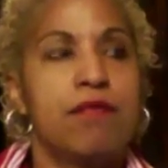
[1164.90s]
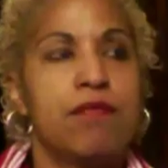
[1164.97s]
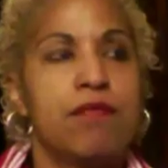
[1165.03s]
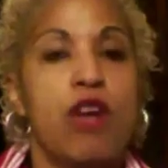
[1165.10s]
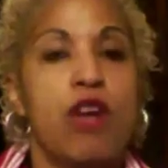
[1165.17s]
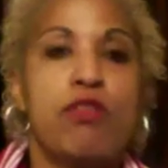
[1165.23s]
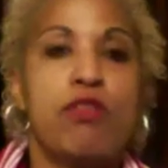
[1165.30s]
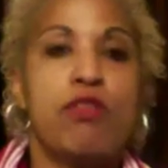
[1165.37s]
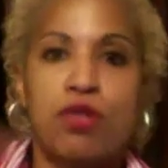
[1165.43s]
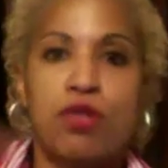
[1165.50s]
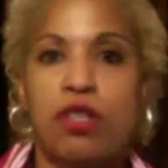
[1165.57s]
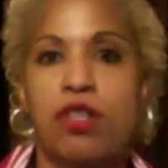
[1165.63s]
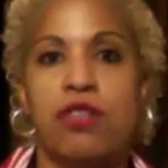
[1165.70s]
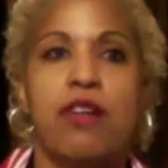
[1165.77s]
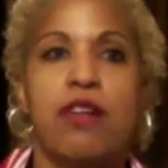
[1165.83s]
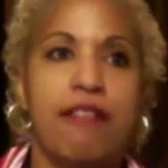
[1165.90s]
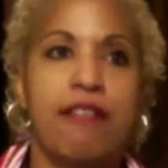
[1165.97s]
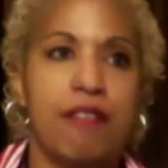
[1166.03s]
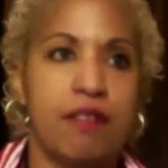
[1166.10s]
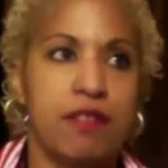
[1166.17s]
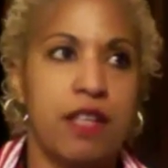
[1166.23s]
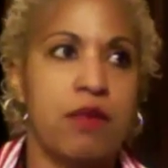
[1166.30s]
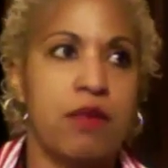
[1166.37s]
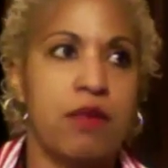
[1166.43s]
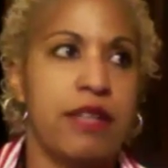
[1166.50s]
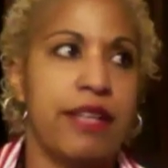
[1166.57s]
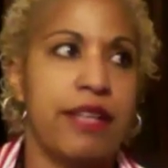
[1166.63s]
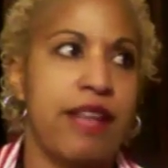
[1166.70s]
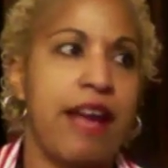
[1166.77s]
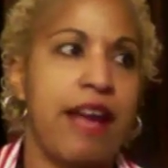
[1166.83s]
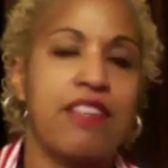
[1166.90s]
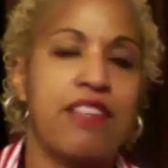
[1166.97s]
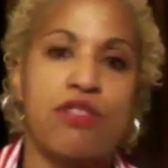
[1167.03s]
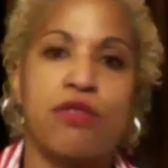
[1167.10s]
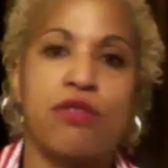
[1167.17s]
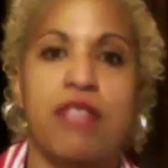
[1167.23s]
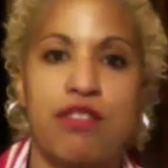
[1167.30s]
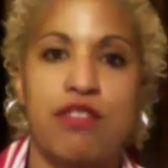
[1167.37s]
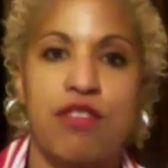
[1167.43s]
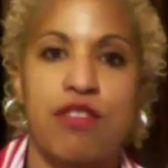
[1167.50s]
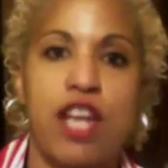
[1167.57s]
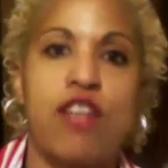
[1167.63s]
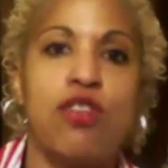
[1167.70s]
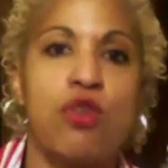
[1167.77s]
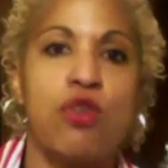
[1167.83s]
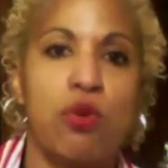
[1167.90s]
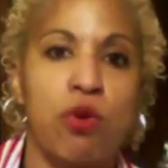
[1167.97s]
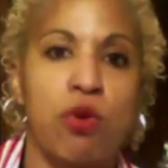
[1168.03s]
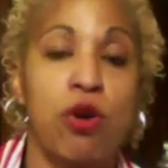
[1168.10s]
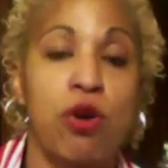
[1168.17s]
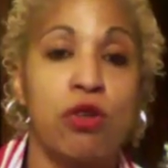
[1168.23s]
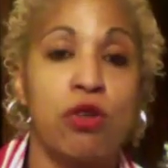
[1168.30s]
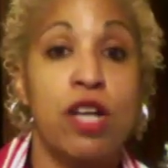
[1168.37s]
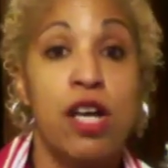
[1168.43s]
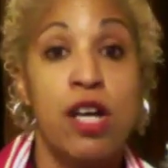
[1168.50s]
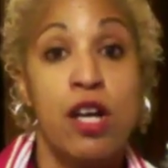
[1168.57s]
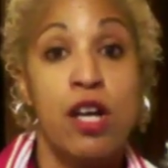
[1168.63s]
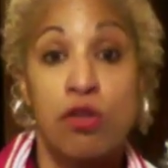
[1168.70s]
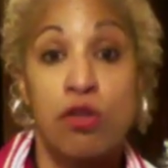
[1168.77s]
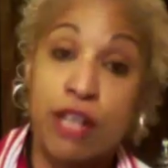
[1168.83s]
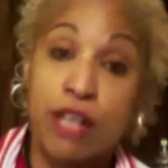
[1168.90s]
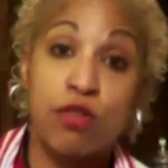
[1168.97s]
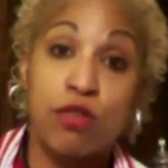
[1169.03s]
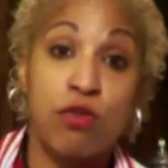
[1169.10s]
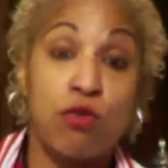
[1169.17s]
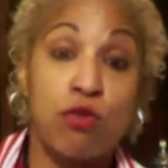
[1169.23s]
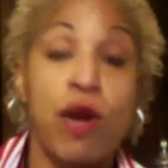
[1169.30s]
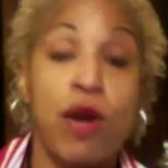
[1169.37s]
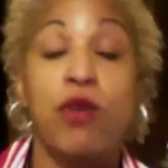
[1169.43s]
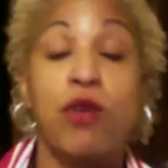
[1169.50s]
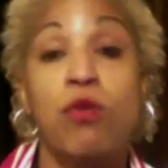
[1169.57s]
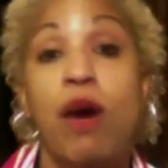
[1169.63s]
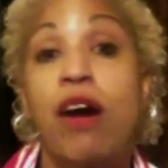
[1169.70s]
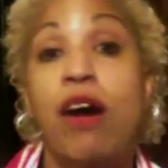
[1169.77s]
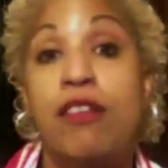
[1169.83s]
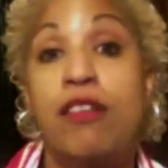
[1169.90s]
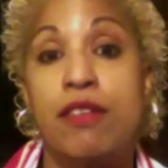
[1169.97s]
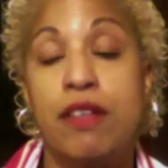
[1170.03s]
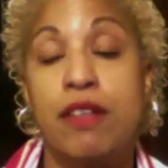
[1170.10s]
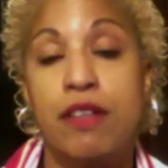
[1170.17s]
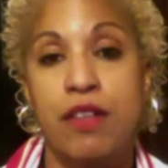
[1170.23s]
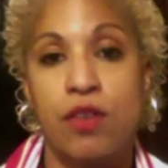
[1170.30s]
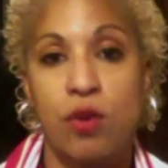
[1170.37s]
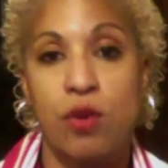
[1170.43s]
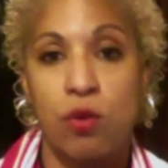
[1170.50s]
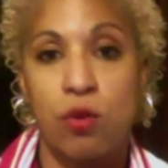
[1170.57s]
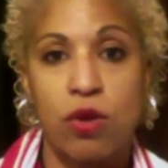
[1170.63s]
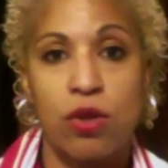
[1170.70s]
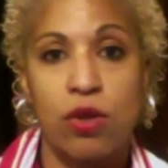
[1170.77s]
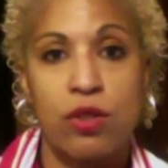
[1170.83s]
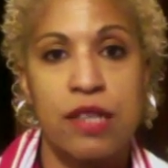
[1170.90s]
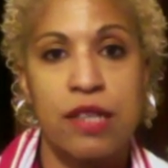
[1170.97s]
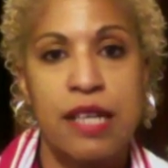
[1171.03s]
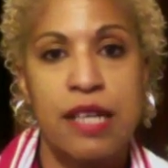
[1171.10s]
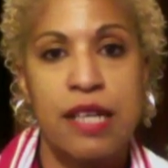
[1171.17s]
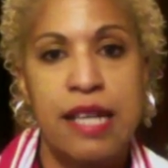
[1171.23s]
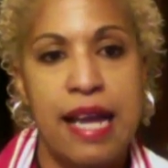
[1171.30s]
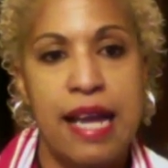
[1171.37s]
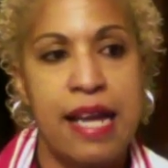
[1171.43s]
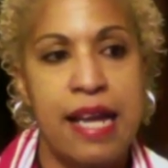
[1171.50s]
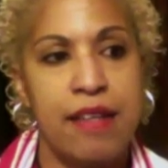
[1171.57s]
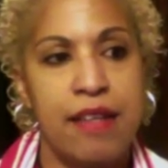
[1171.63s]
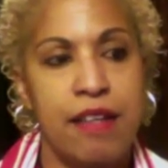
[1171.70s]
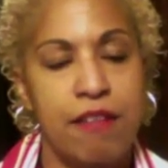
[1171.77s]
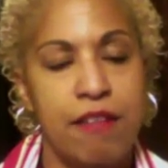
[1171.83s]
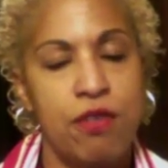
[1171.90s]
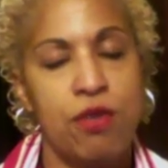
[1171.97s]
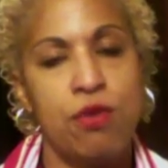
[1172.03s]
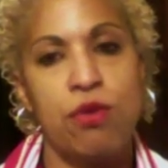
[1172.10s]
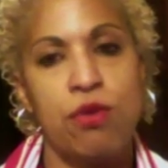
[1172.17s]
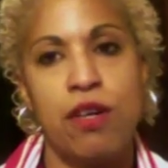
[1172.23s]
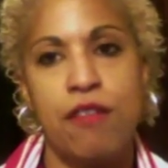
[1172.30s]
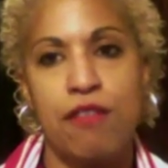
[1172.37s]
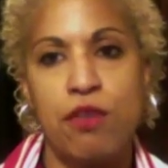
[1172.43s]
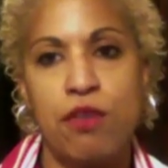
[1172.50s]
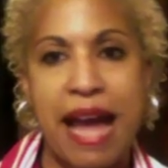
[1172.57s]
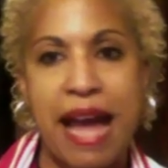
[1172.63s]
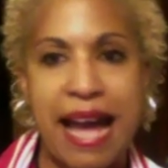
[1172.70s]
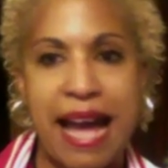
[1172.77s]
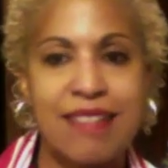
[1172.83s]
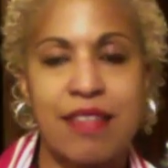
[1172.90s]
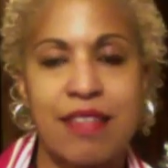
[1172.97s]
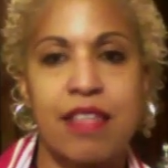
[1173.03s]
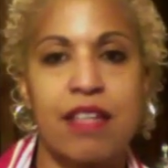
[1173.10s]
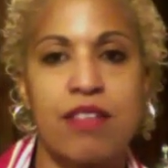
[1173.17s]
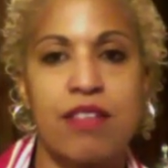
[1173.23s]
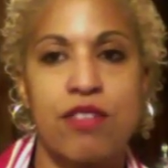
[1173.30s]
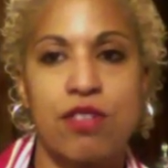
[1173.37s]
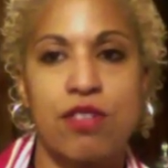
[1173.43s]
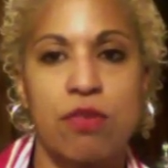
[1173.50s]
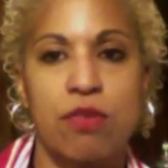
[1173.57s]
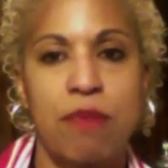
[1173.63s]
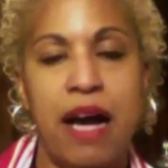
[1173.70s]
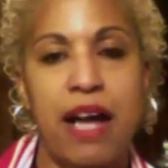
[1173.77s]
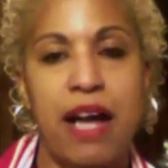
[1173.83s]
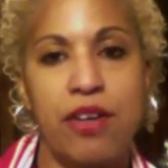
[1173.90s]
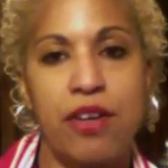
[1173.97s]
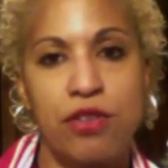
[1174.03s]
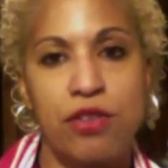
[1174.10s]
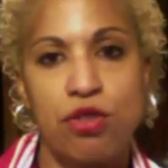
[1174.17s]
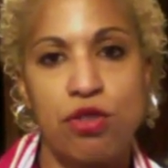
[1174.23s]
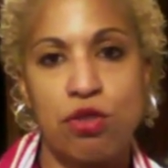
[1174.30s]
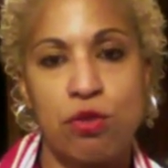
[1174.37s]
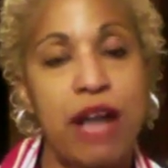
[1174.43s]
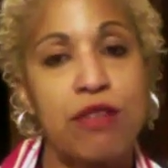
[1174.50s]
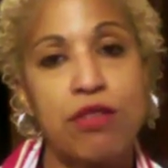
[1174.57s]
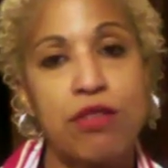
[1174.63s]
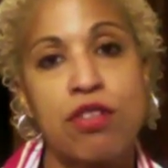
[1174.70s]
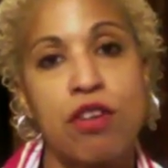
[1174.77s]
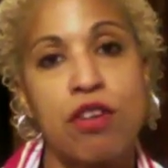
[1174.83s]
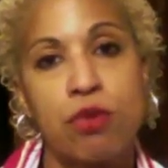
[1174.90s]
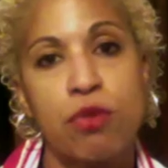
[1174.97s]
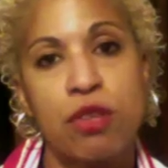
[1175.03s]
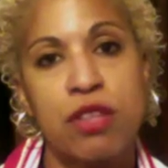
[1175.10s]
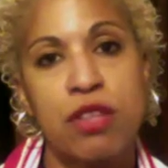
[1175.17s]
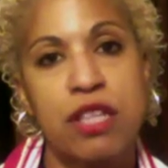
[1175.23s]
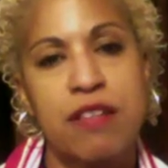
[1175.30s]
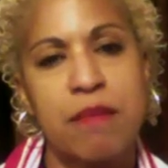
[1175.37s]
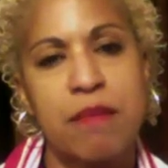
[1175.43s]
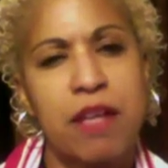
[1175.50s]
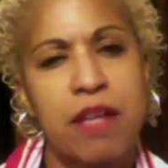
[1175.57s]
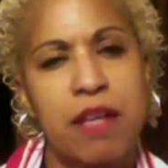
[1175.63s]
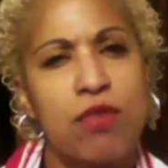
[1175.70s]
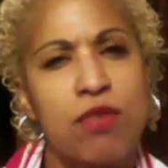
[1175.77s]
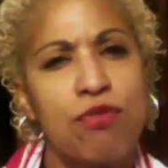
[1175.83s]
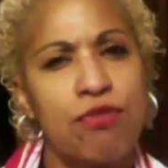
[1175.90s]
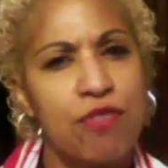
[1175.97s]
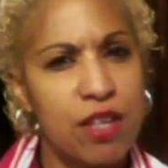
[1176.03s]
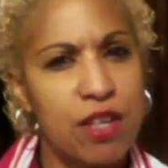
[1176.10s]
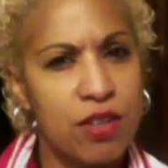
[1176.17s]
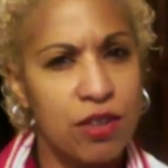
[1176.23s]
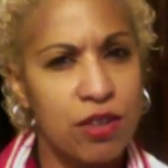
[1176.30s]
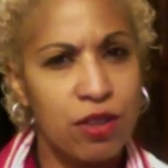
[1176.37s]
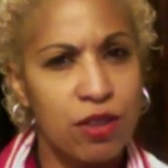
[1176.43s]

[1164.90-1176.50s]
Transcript: contribution in your life. Like having certain things in your world creates greater wealth in your world. And if you ask the things that you buy, or you surround yourself with things that make you feel